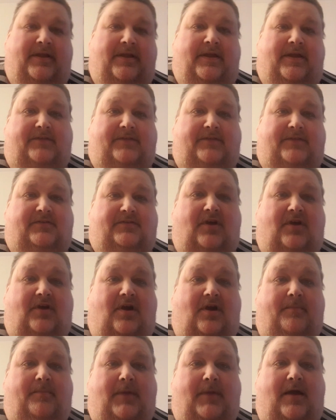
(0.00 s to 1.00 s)
It's got
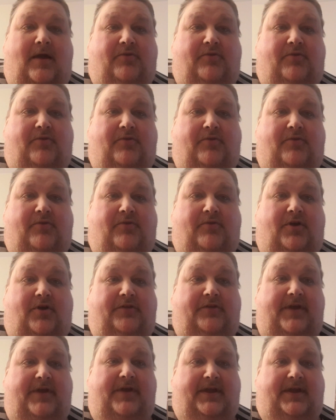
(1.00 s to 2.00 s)
Matthew
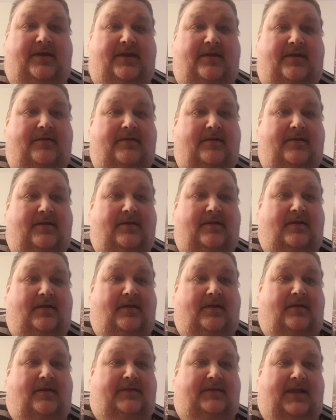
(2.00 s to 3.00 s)
Broderick,
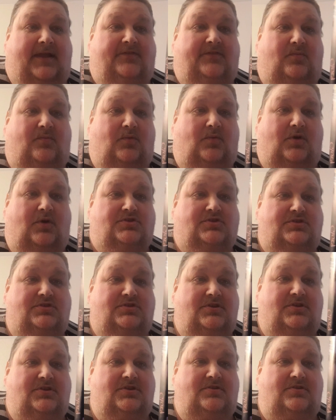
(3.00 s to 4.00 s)
Denzel
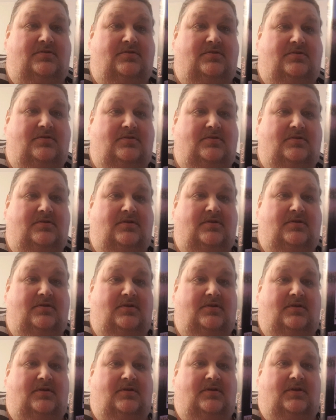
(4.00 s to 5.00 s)
Washington,
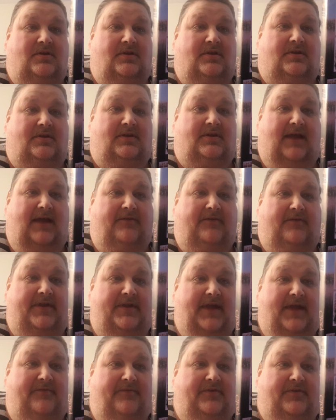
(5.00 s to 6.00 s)
Gary
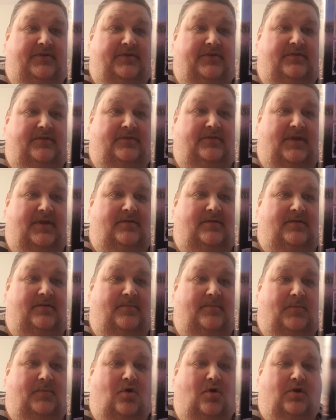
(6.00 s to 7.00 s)
Evans, and
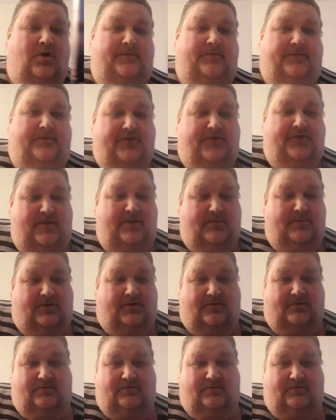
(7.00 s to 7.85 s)
Morgan Freeman.